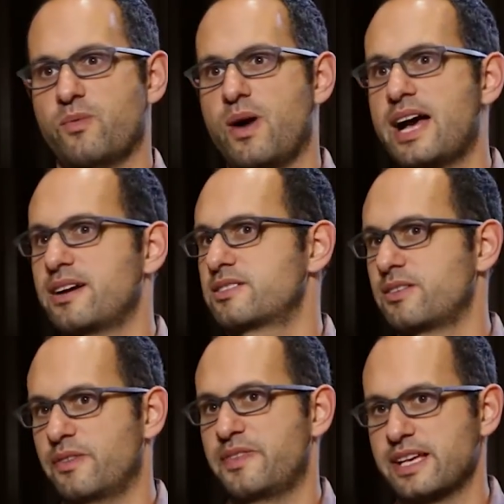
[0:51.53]
Why are
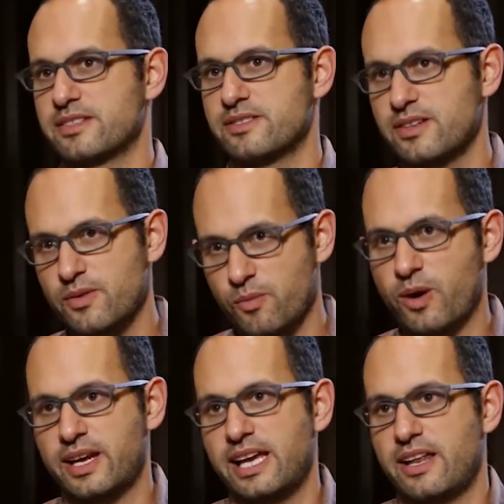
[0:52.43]
certain things
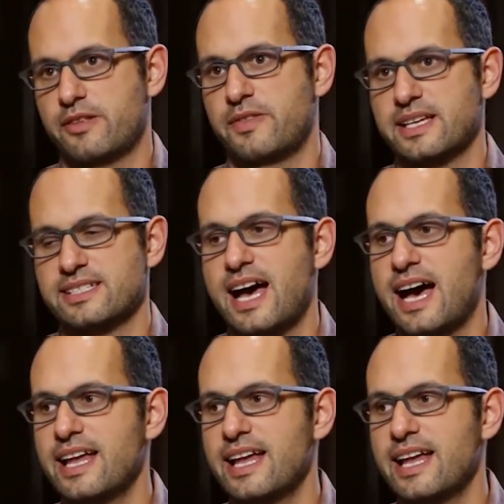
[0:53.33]
working and other things not?